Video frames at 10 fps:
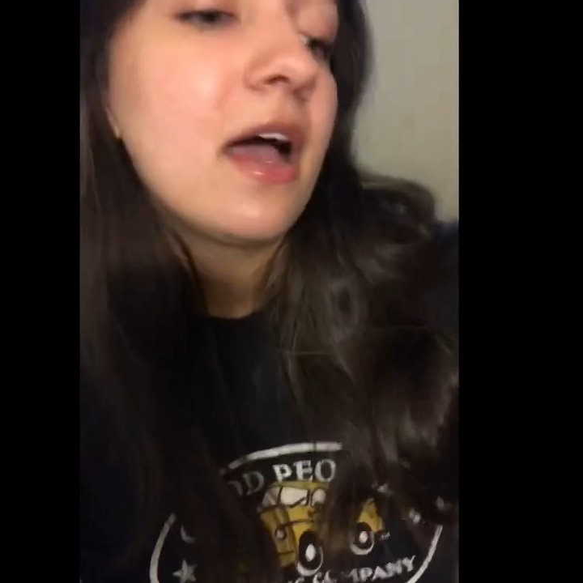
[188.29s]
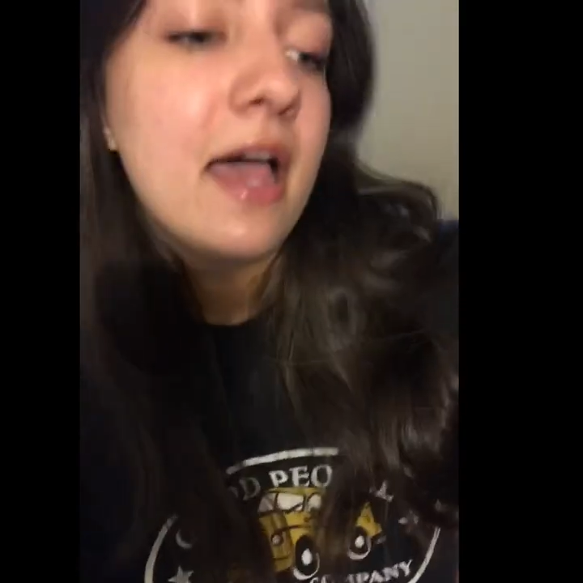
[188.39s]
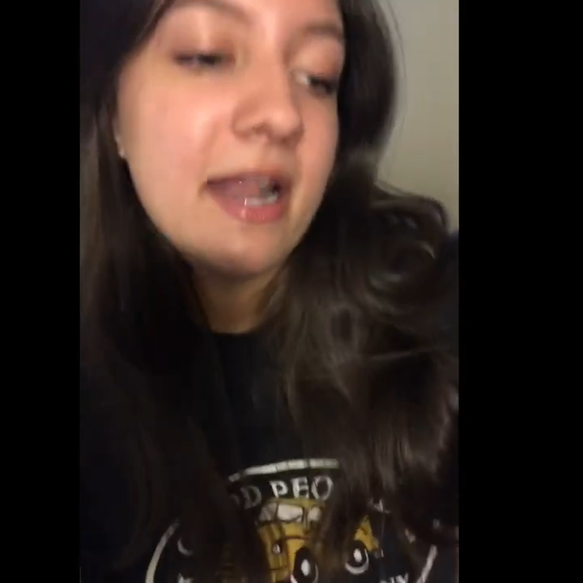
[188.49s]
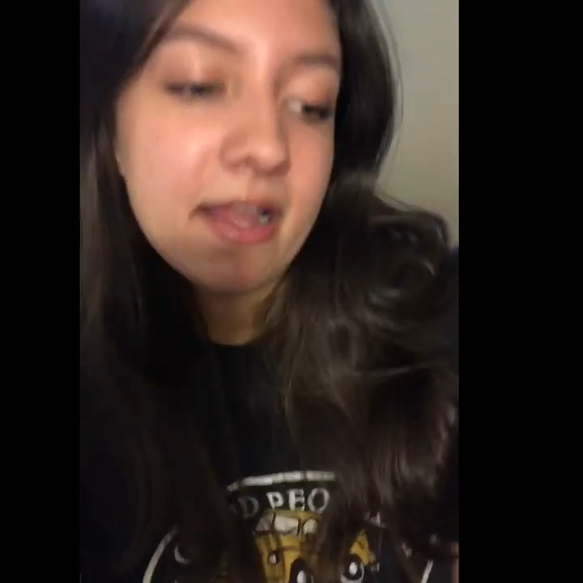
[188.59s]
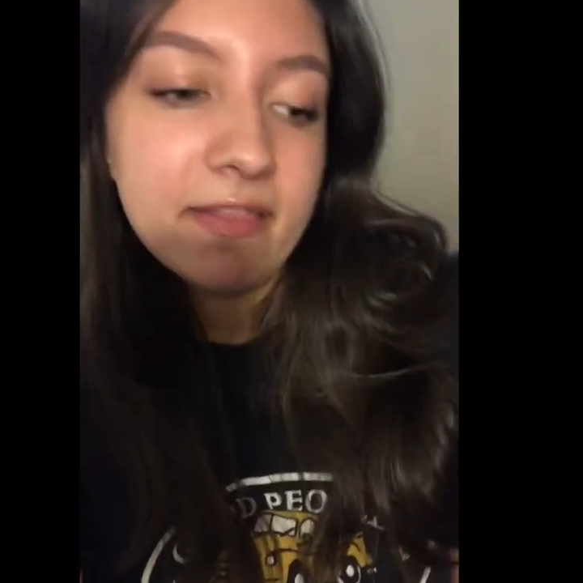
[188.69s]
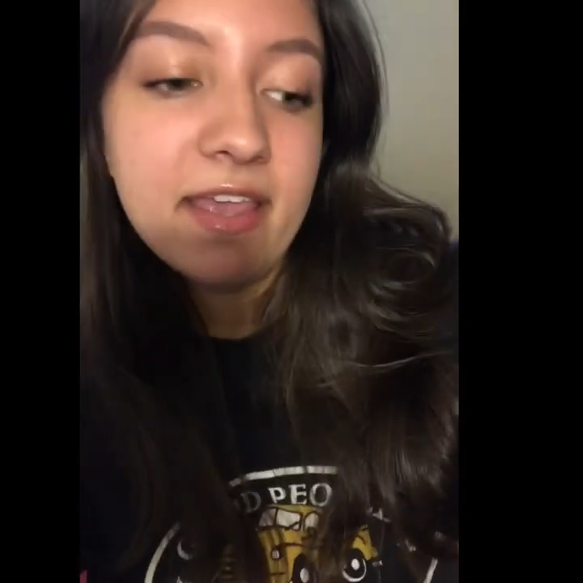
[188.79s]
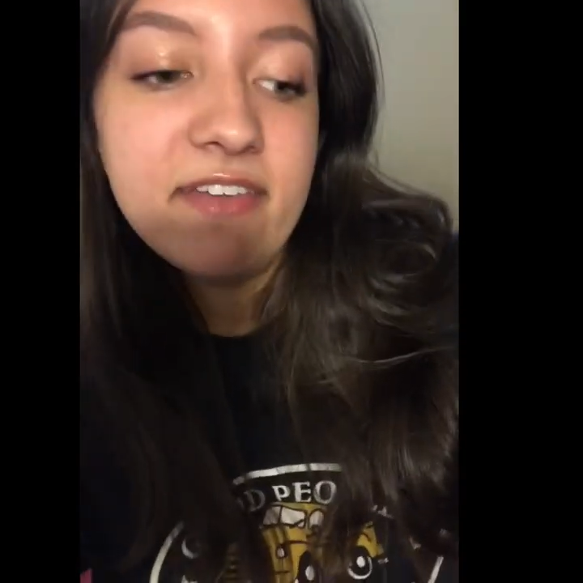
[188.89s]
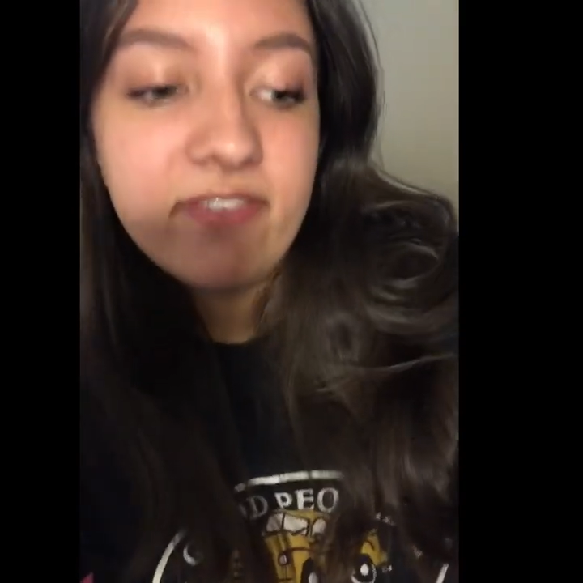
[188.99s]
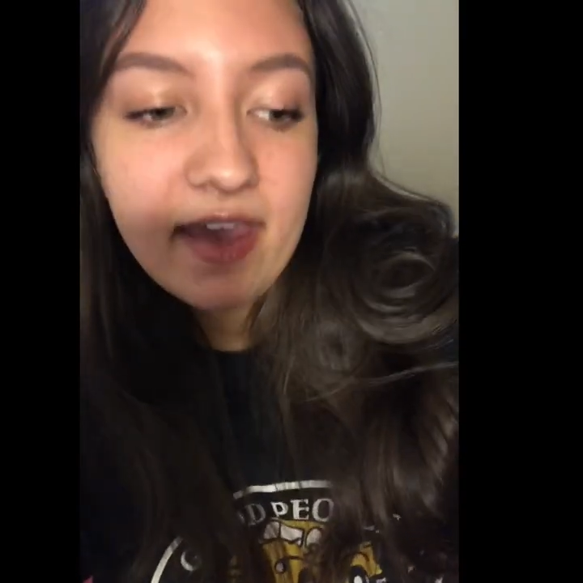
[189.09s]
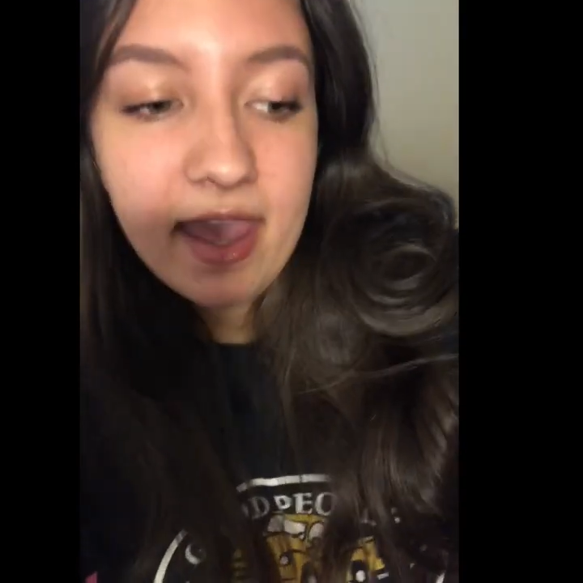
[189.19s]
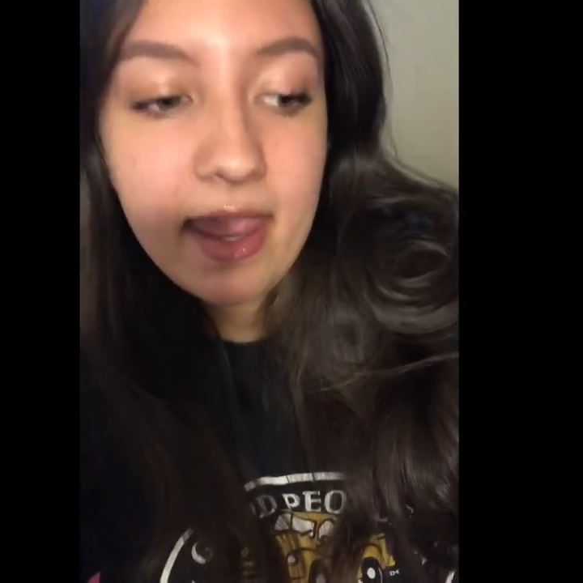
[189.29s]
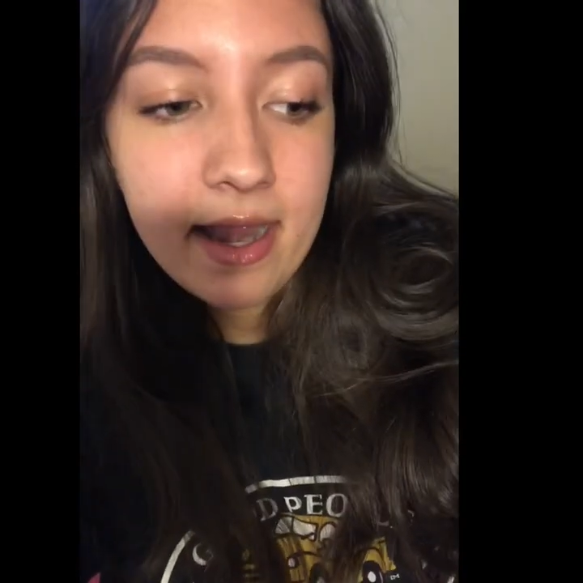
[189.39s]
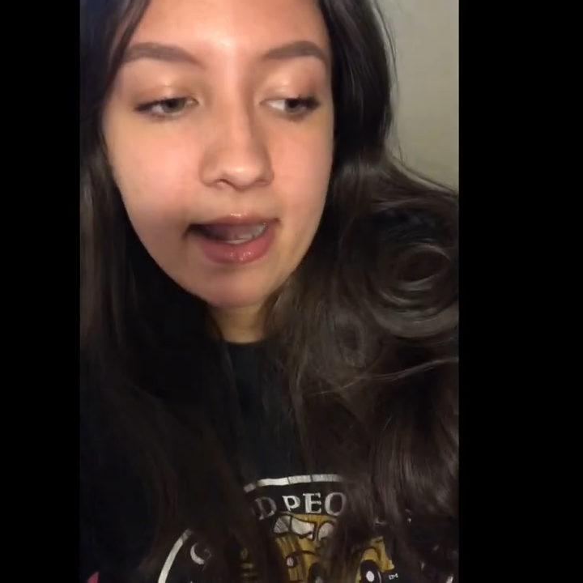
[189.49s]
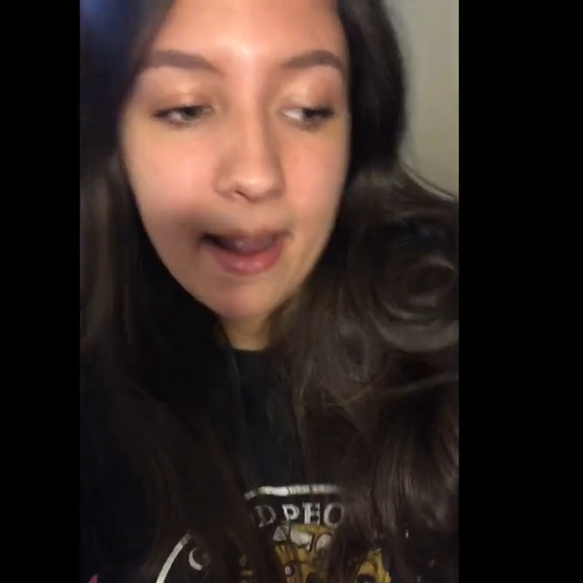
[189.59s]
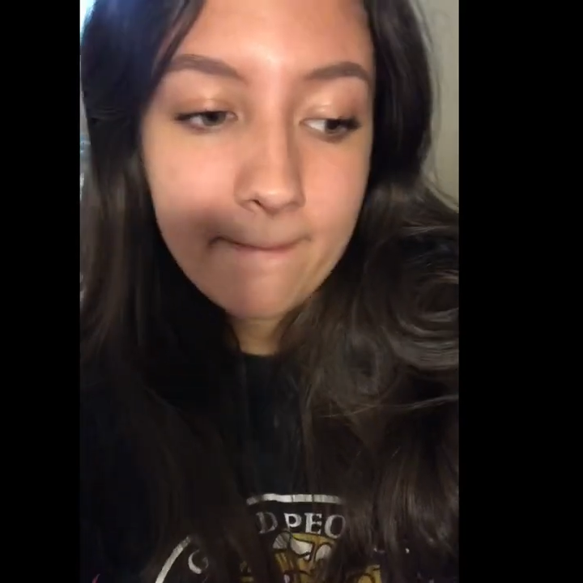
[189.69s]
and I live
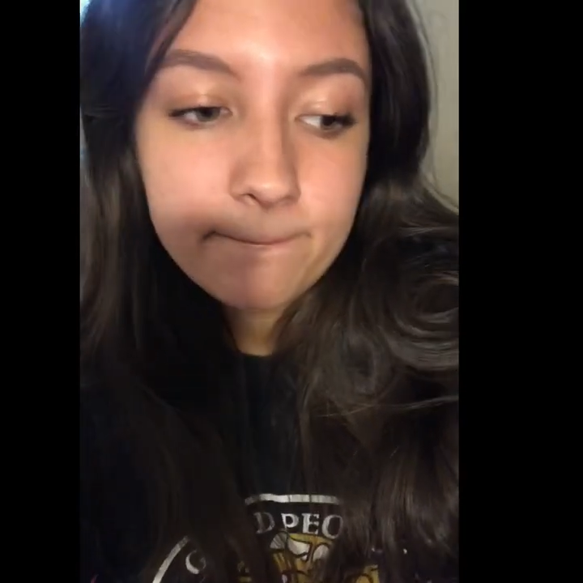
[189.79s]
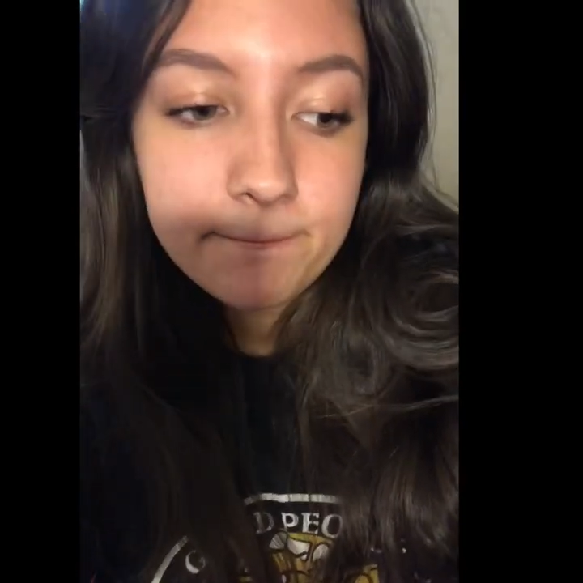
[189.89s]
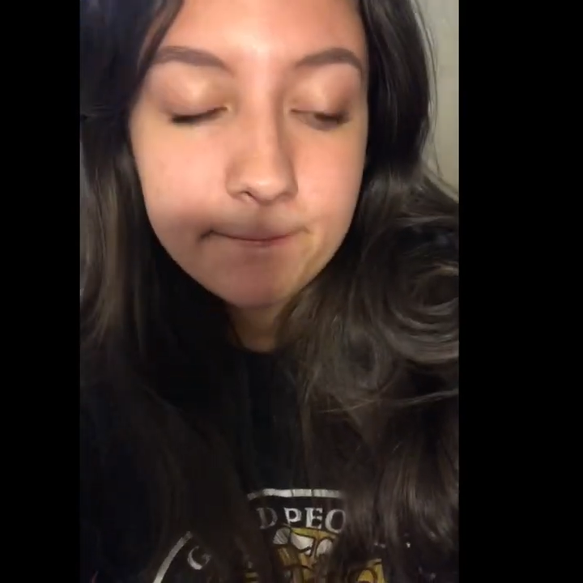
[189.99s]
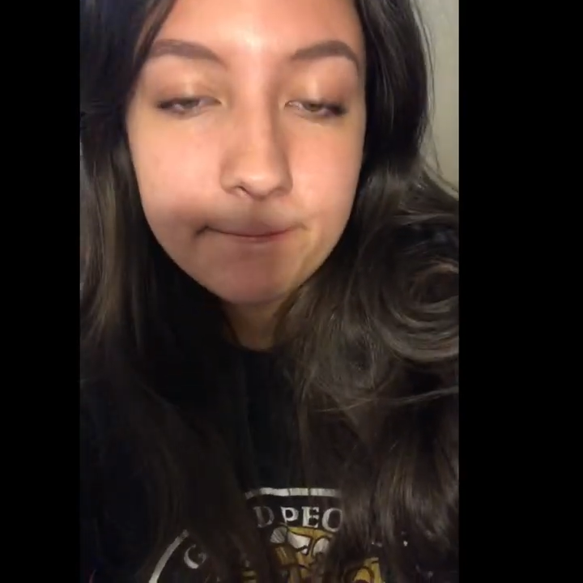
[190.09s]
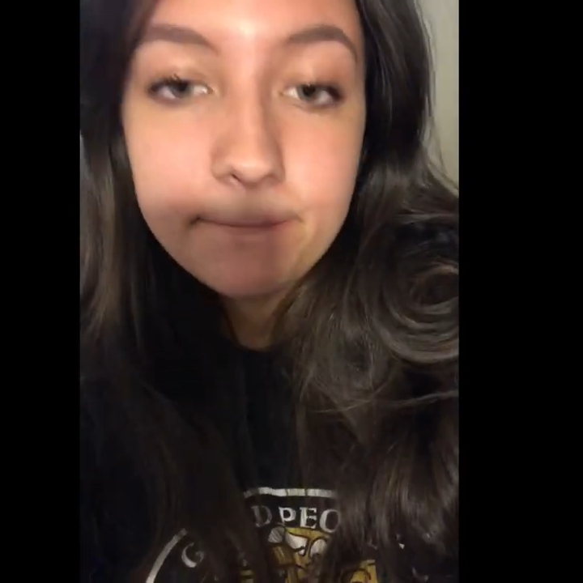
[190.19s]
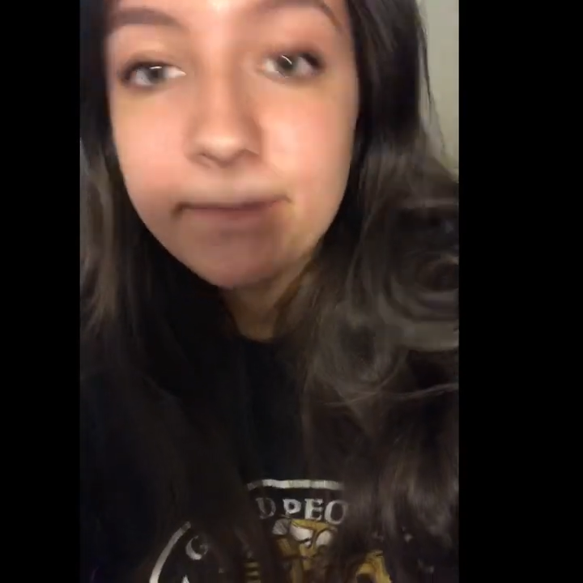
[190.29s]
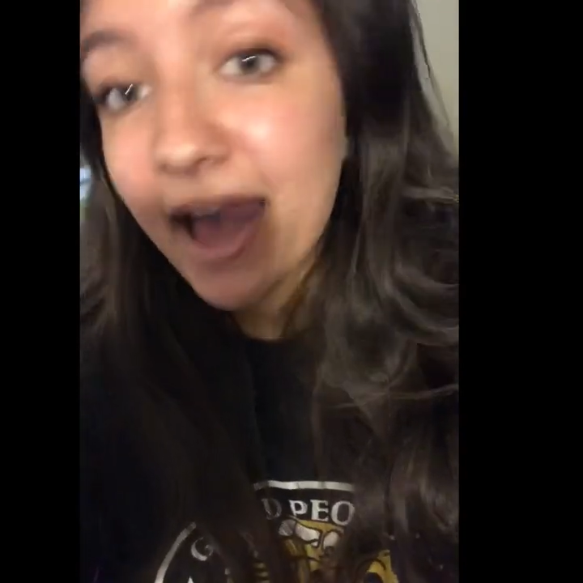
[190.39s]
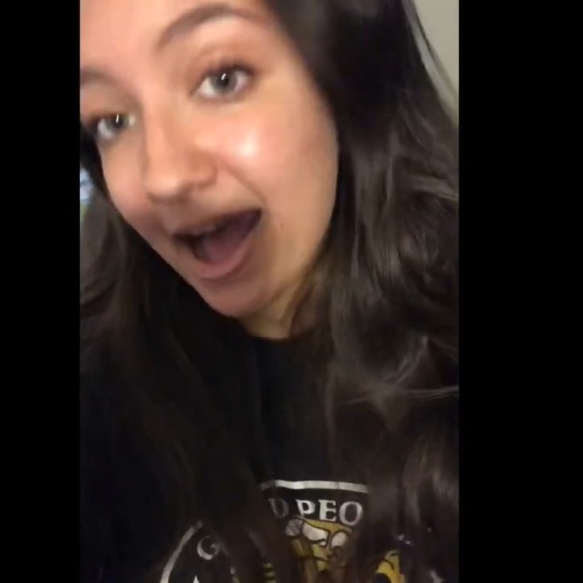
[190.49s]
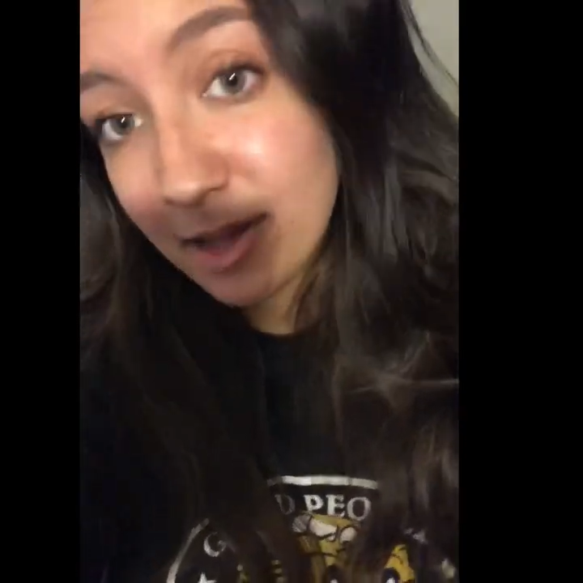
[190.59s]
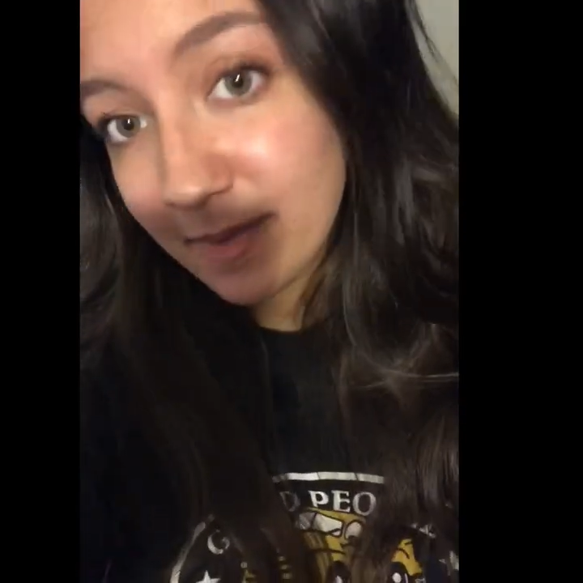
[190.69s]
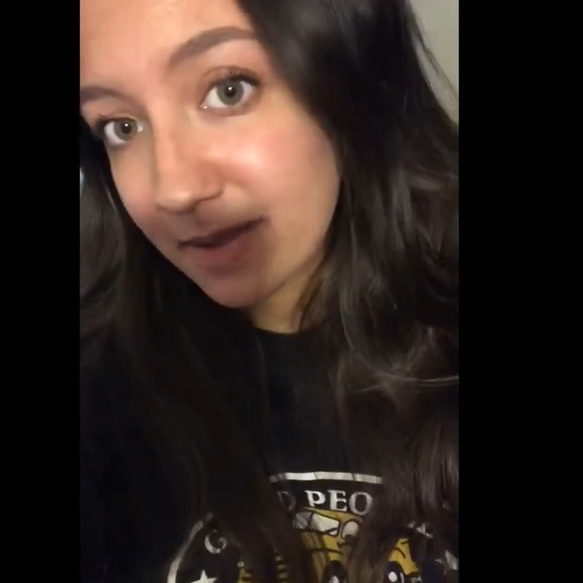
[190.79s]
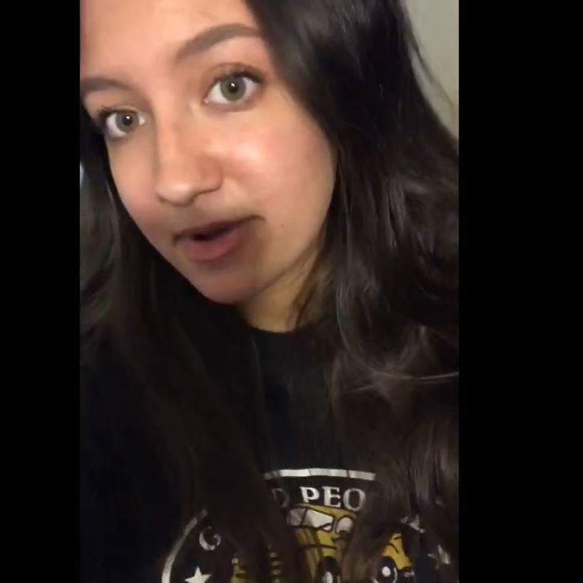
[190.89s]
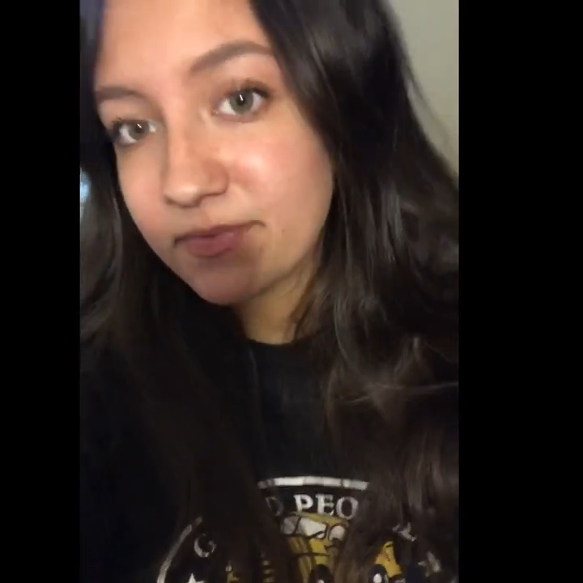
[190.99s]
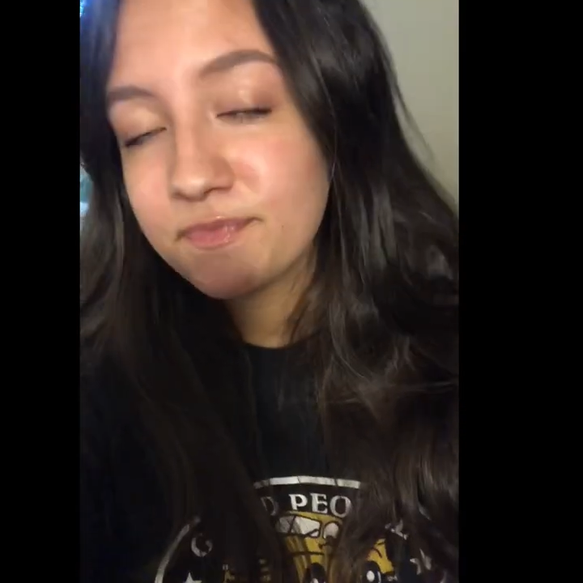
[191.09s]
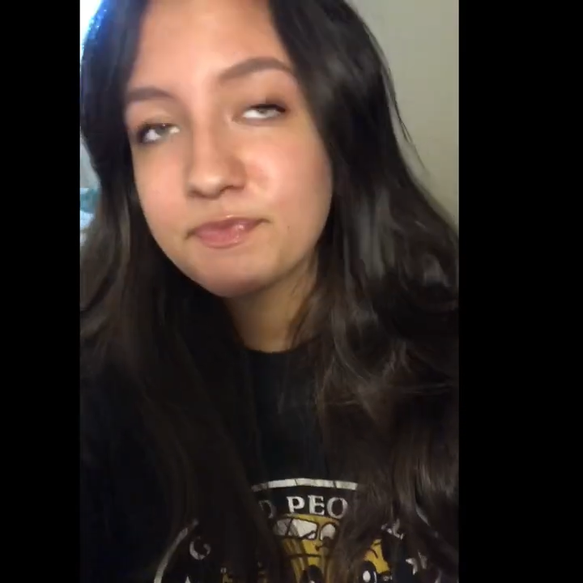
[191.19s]
in Alabama,